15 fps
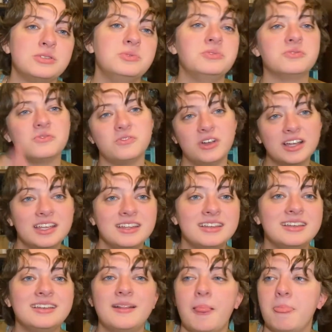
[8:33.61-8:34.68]
who's
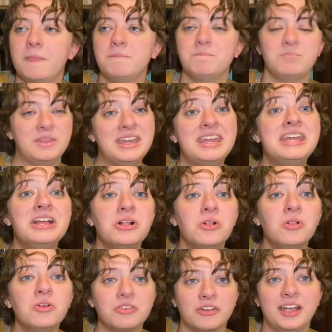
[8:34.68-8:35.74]
fucking
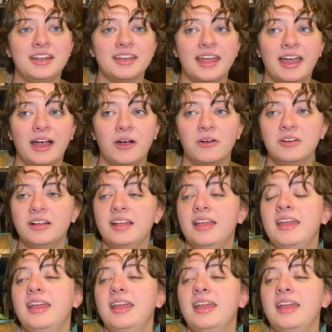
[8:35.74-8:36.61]
ill right now,